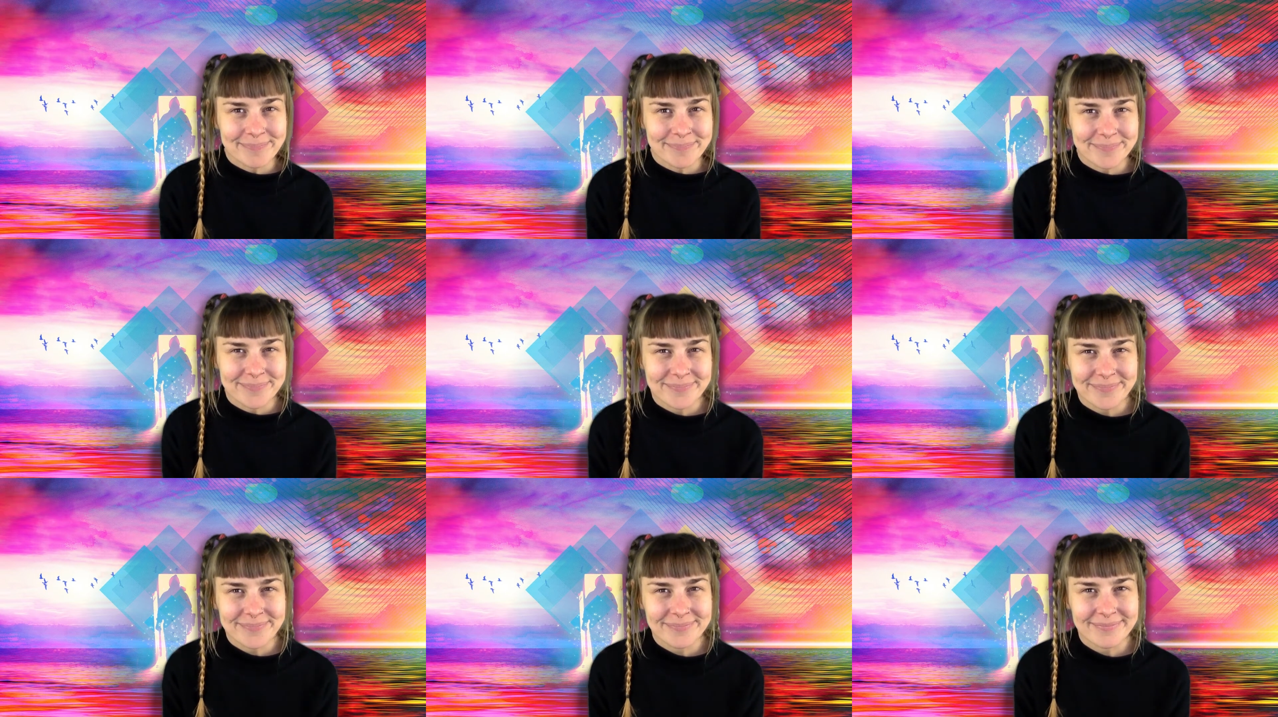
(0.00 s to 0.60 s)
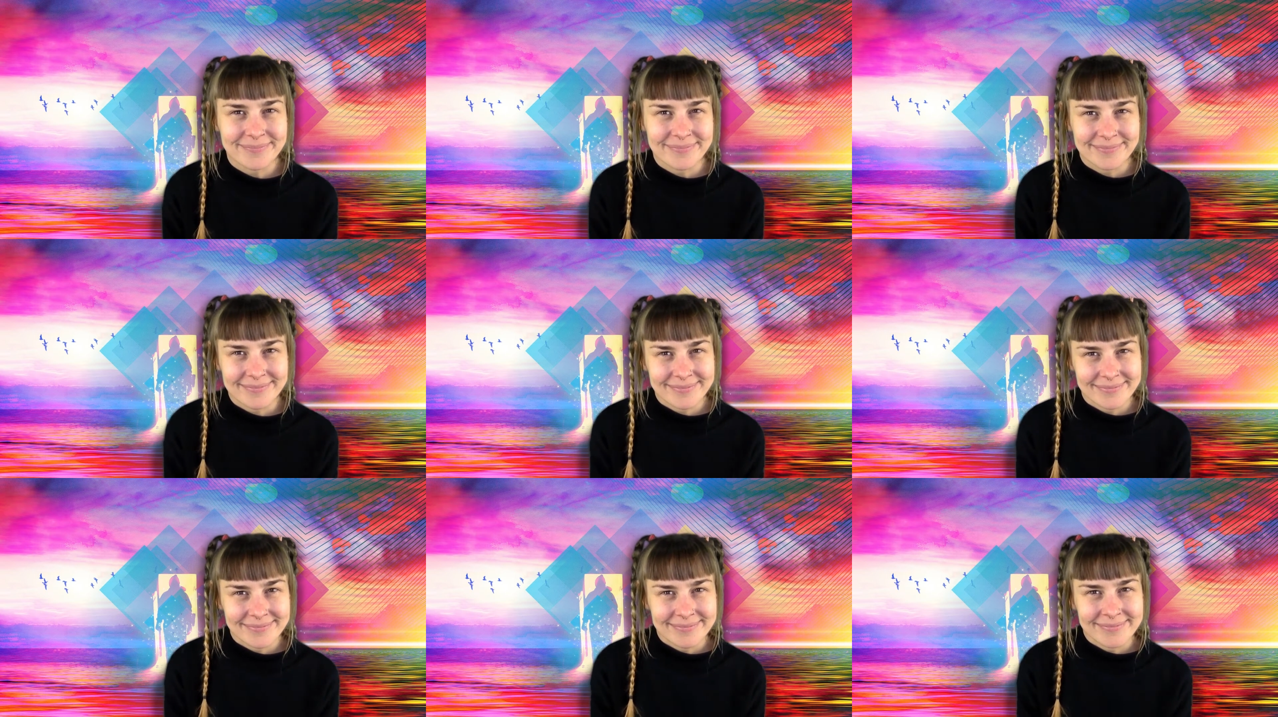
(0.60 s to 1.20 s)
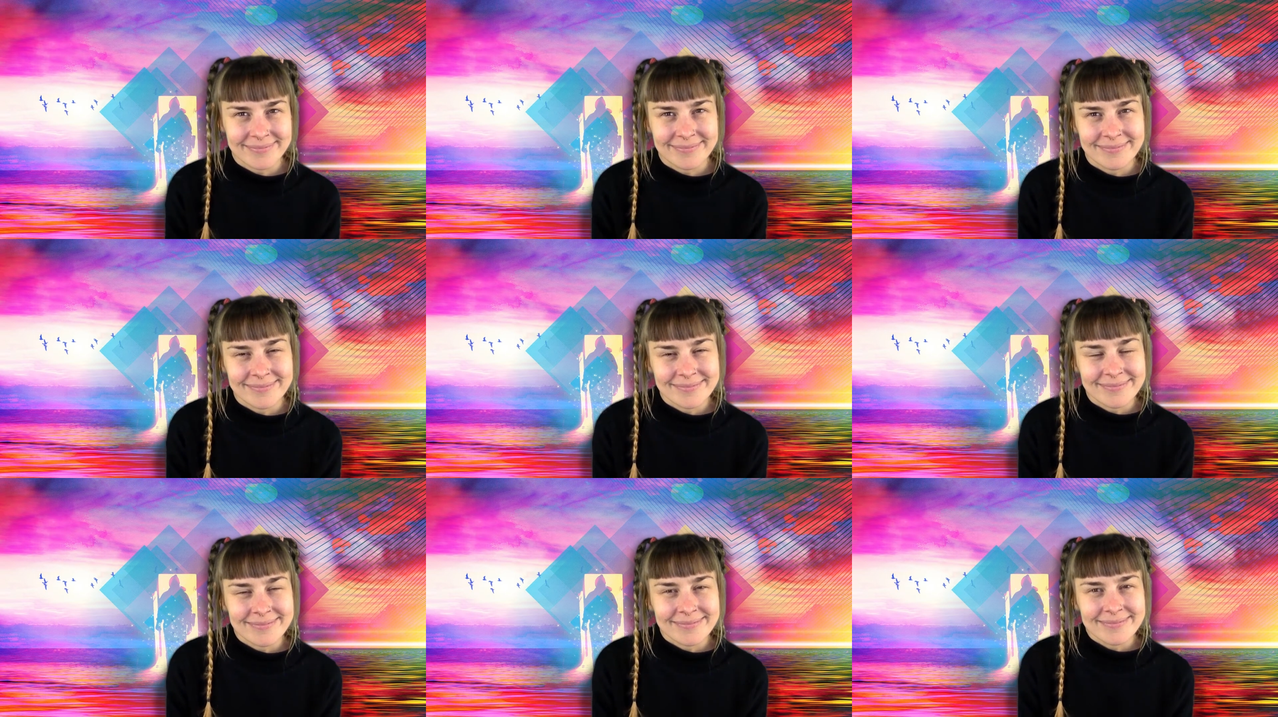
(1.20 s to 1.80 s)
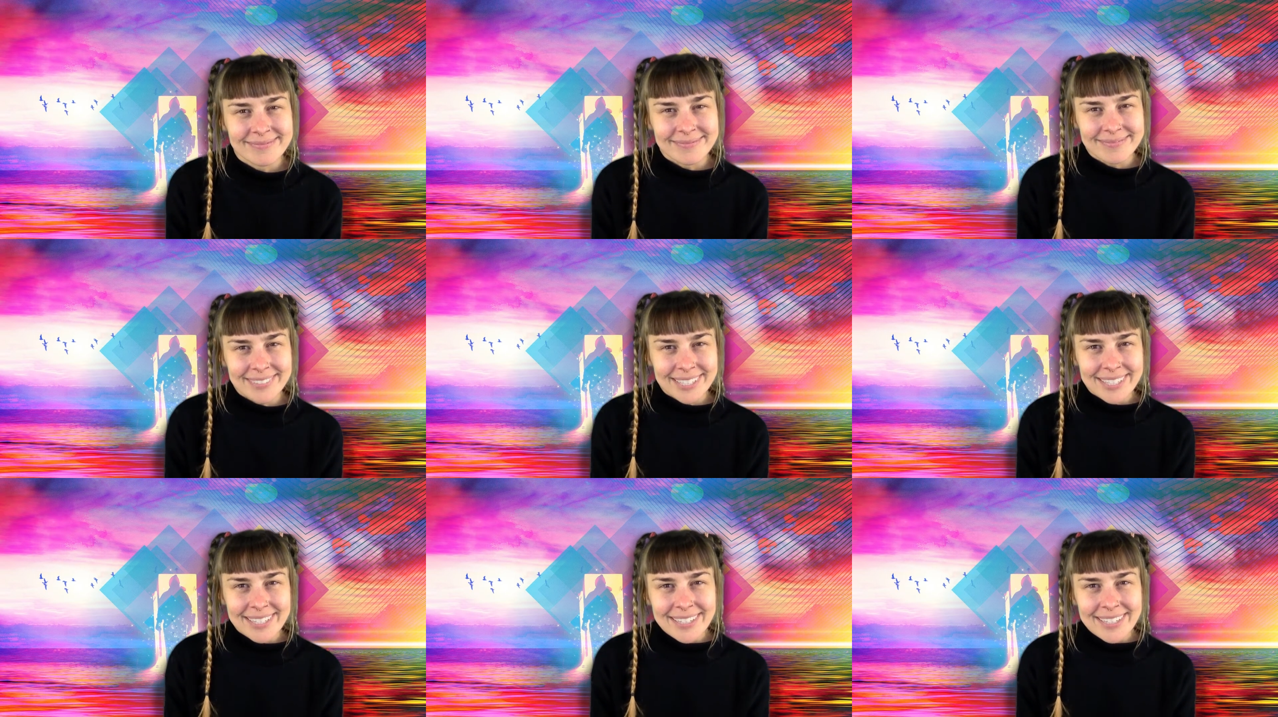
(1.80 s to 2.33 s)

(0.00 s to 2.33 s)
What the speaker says: No one is speaking in this clip.